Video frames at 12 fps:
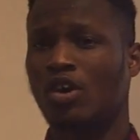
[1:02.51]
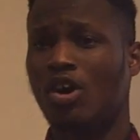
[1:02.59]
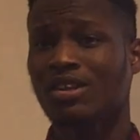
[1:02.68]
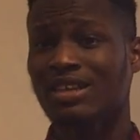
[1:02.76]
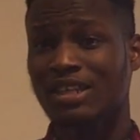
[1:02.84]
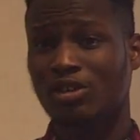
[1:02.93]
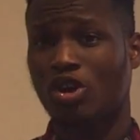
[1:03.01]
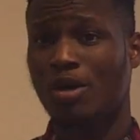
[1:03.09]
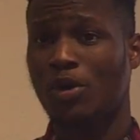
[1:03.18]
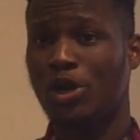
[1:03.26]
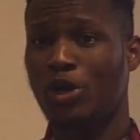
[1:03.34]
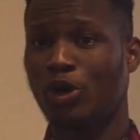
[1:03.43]
Under the
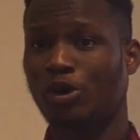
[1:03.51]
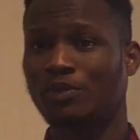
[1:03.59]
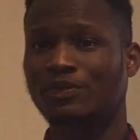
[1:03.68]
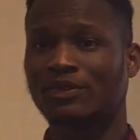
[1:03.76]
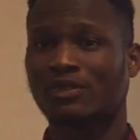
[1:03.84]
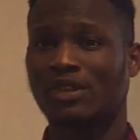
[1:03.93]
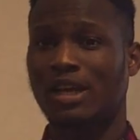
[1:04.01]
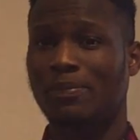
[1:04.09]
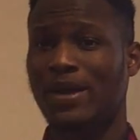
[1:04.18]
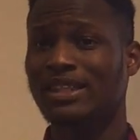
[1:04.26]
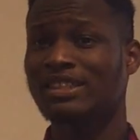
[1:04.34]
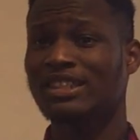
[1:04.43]
common law, a
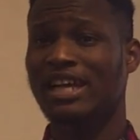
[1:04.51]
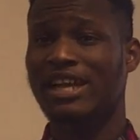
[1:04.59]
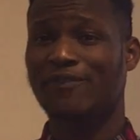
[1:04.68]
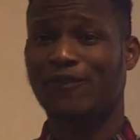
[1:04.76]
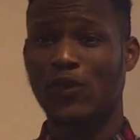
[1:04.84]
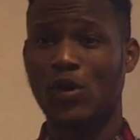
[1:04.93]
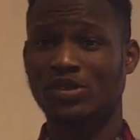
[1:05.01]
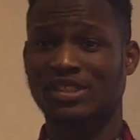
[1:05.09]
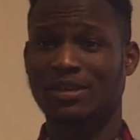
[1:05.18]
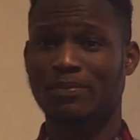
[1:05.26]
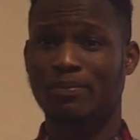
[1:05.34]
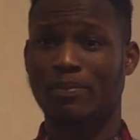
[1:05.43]
person can enforce
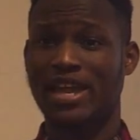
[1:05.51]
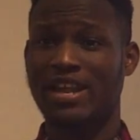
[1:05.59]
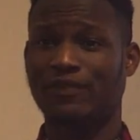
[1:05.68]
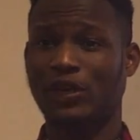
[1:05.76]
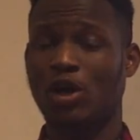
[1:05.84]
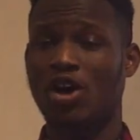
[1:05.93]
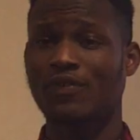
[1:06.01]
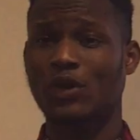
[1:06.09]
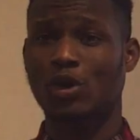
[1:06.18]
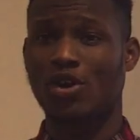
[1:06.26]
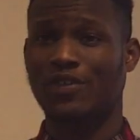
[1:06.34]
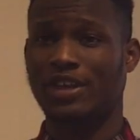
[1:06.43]
the benefit of a
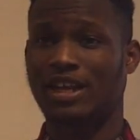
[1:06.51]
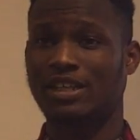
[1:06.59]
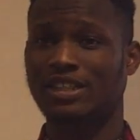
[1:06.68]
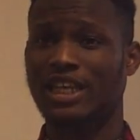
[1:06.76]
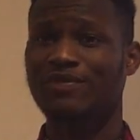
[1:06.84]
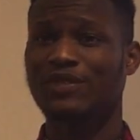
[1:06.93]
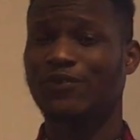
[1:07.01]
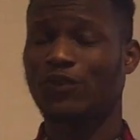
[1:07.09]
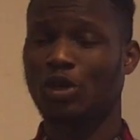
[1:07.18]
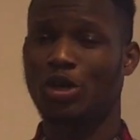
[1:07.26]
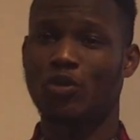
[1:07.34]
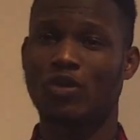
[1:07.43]
covenant if the
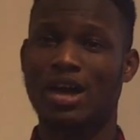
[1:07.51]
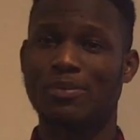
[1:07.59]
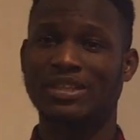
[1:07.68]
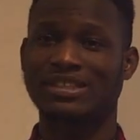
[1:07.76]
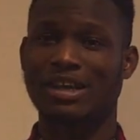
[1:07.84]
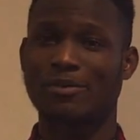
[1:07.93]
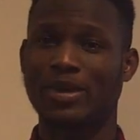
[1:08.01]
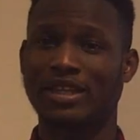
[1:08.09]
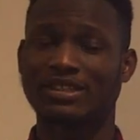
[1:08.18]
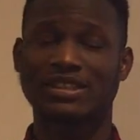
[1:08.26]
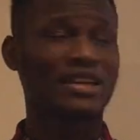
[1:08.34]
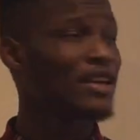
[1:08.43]
following requirements are
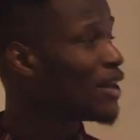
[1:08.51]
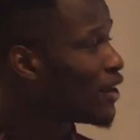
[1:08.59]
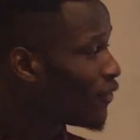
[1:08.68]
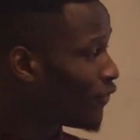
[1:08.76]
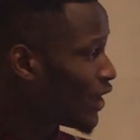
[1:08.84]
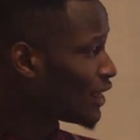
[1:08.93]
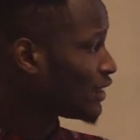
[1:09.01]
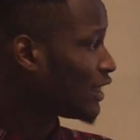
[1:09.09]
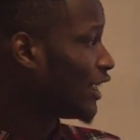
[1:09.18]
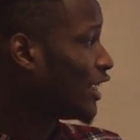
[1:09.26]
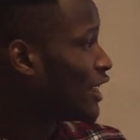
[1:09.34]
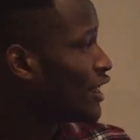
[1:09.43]
met.
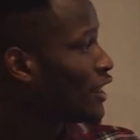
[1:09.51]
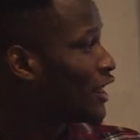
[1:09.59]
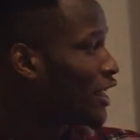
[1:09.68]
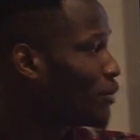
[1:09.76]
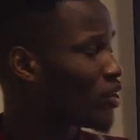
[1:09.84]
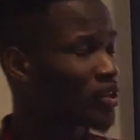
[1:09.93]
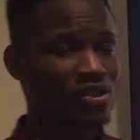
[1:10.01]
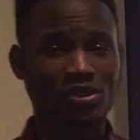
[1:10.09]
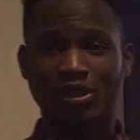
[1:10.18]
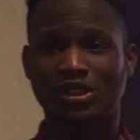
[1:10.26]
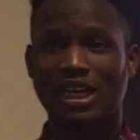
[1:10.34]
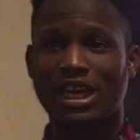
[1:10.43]
Firstly, he must
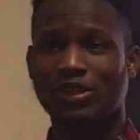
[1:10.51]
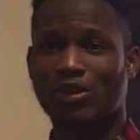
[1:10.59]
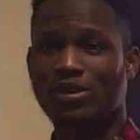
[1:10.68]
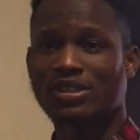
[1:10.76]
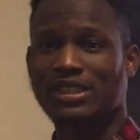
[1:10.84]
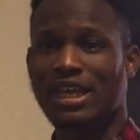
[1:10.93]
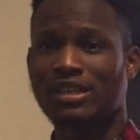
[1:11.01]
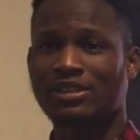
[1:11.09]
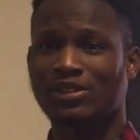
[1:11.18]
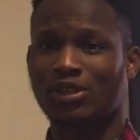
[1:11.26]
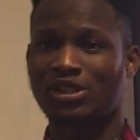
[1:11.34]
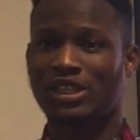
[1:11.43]
touch and concern
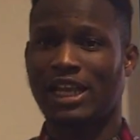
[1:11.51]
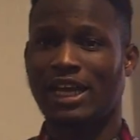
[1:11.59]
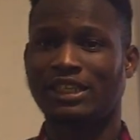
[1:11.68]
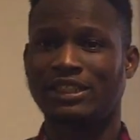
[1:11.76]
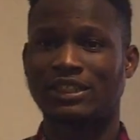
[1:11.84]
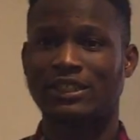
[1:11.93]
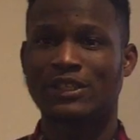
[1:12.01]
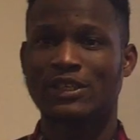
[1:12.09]
such land.